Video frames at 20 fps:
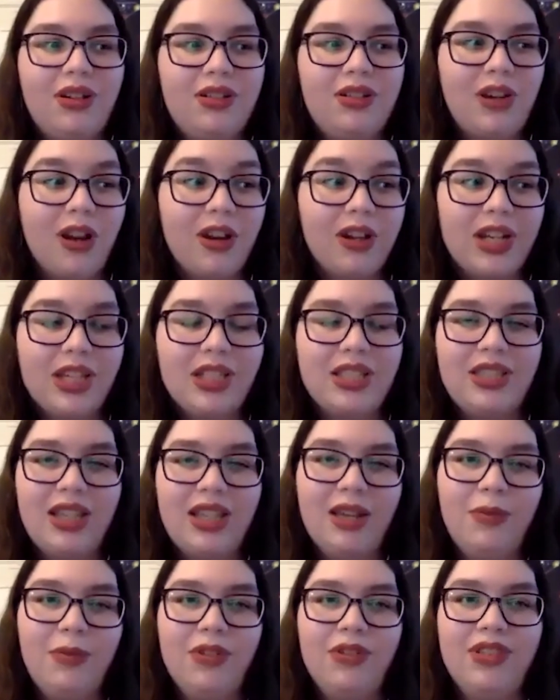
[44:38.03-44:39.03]
target
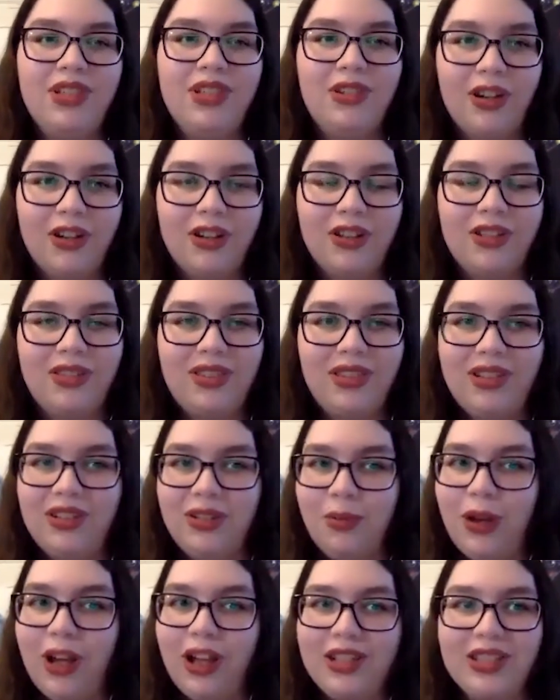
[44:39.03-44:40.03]
samples and target the
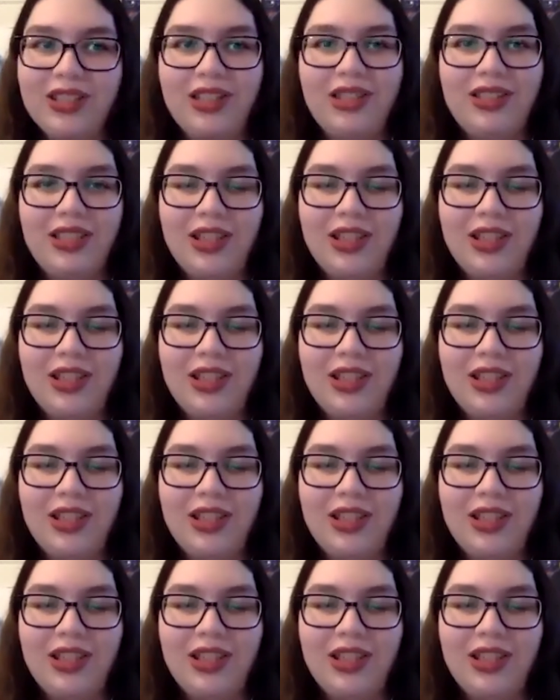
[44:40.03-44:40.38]
deposits